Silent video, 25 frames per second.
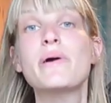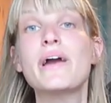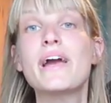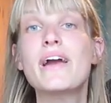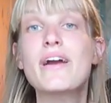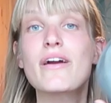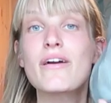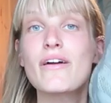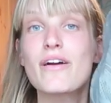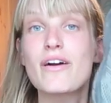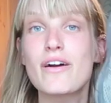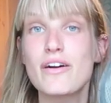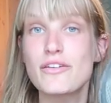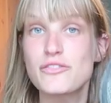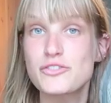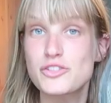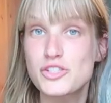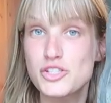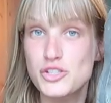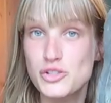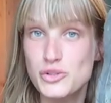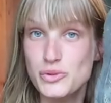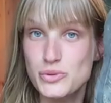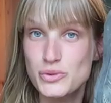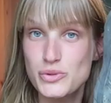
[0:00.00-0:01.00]
pair of
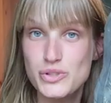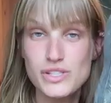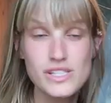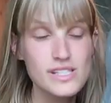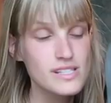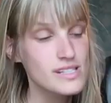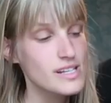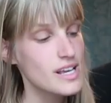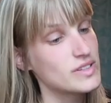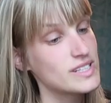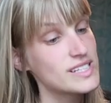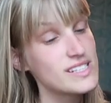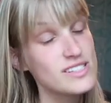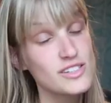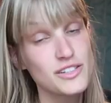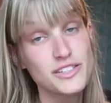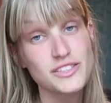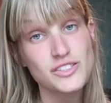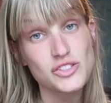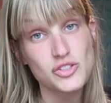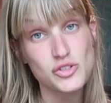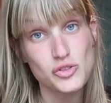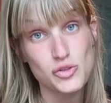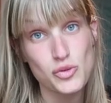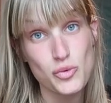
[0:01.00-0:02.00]
shoes. These
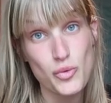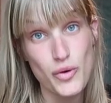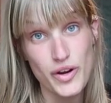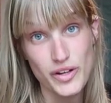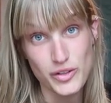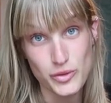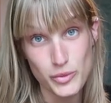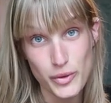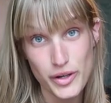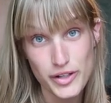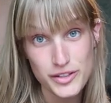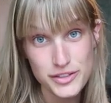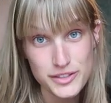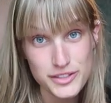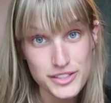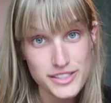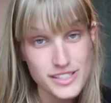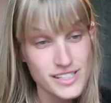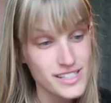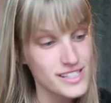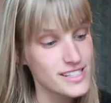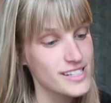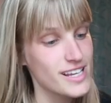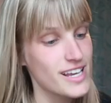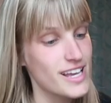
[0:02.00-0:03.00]
are trail
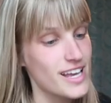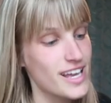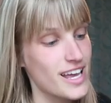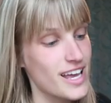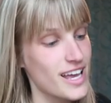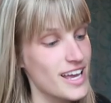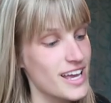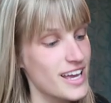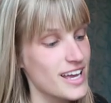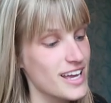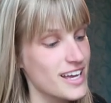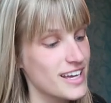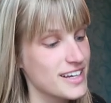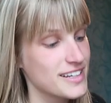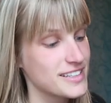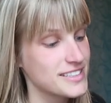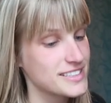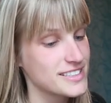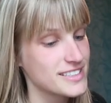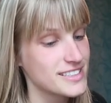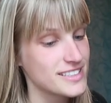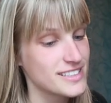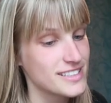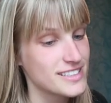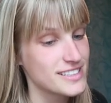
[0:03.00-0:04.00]
runners
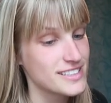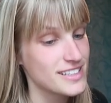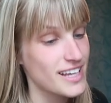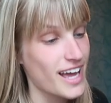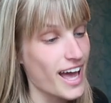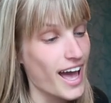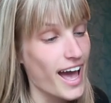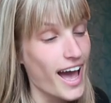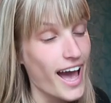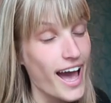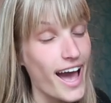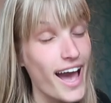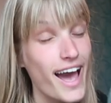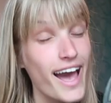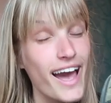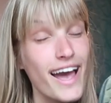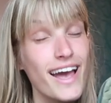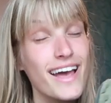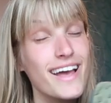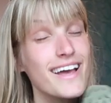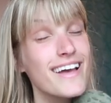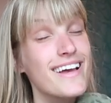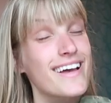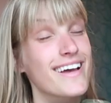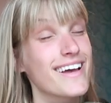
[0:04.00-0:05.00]
and
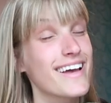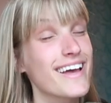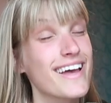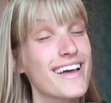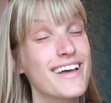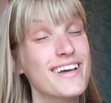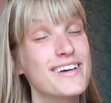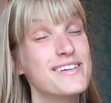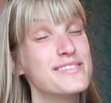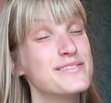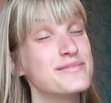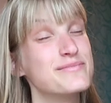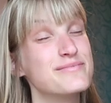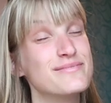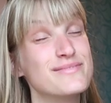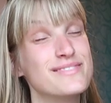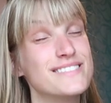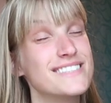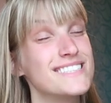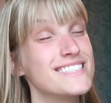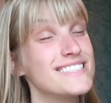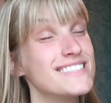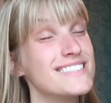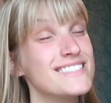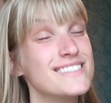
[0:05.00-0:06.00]
I am
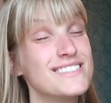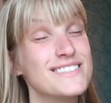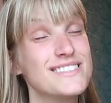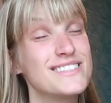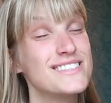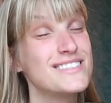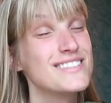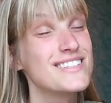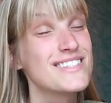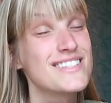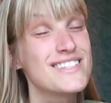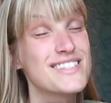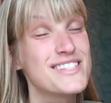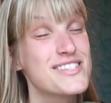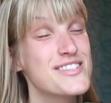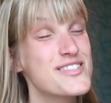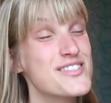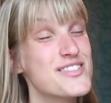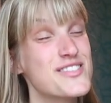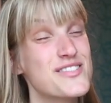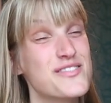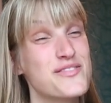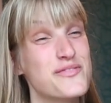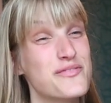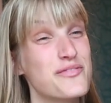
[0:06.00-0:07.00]

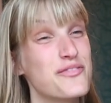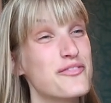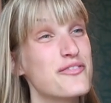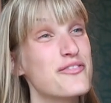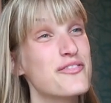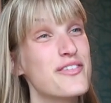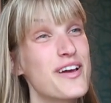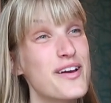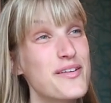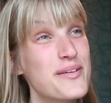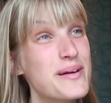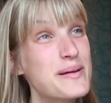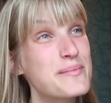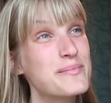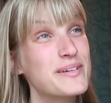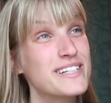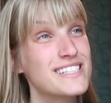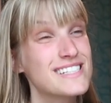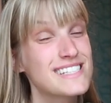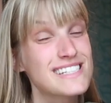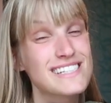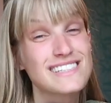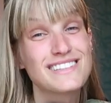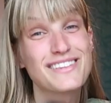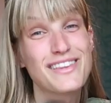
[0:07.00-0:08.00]
very
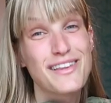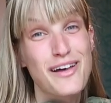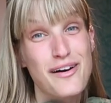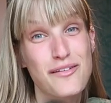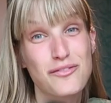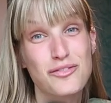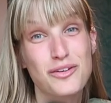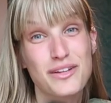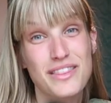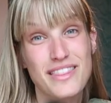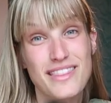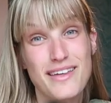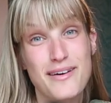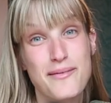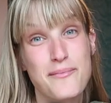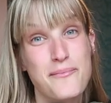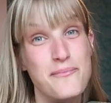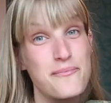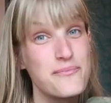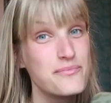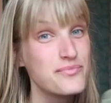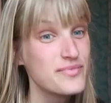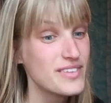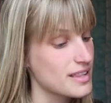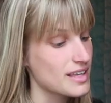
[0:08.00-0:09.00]
much in love with
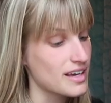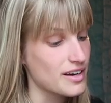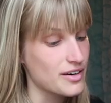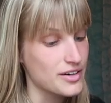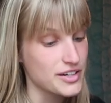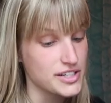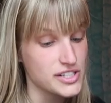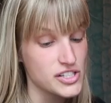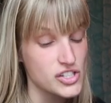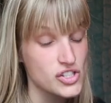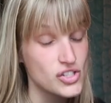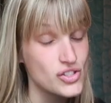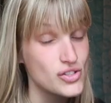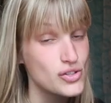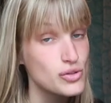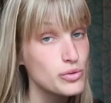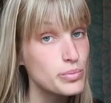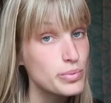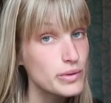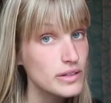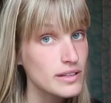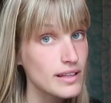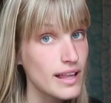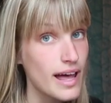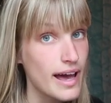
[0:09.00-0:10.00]
them. They are
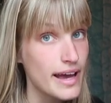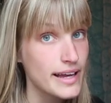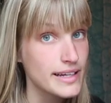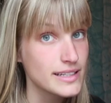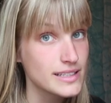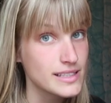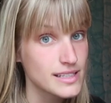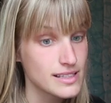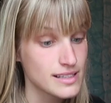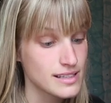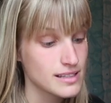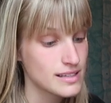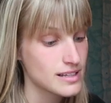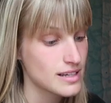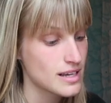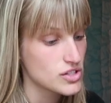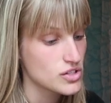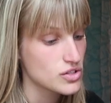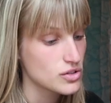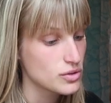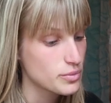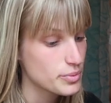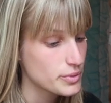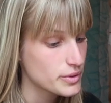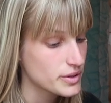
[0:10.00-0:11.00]
super light,
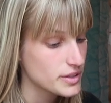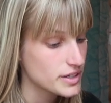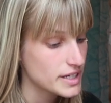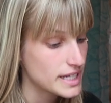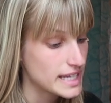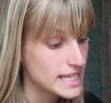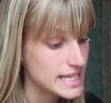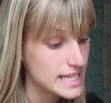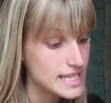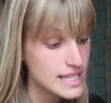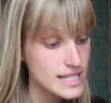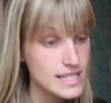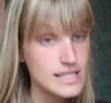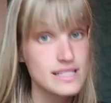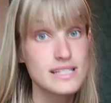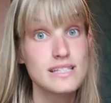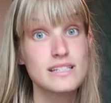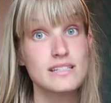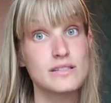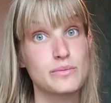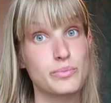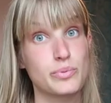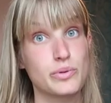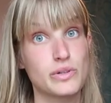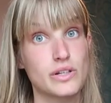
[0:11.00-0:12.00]
super easy
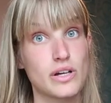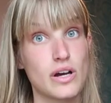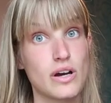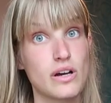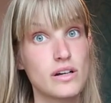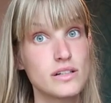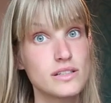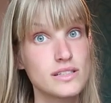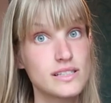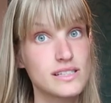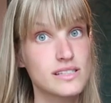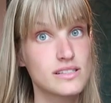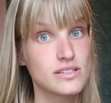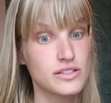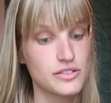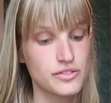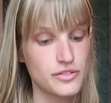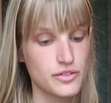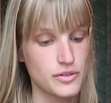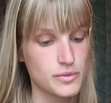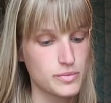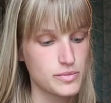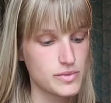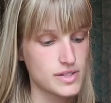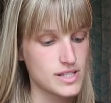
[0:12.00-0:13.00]
to put on. These are
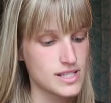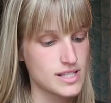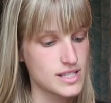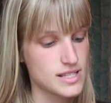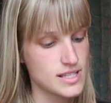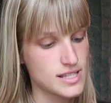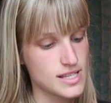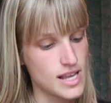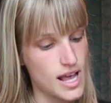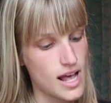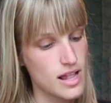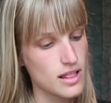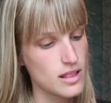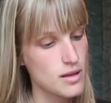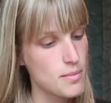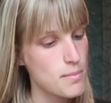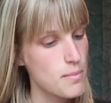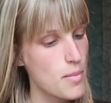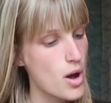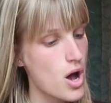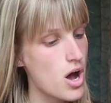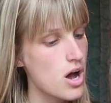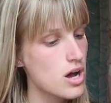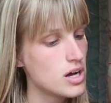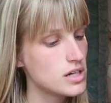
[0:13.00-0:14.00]
from
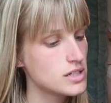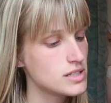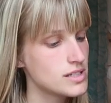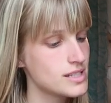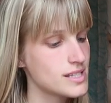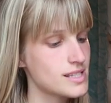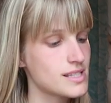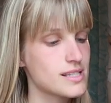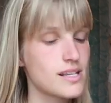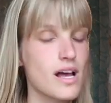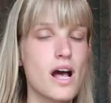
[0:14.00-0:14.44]
Salomon.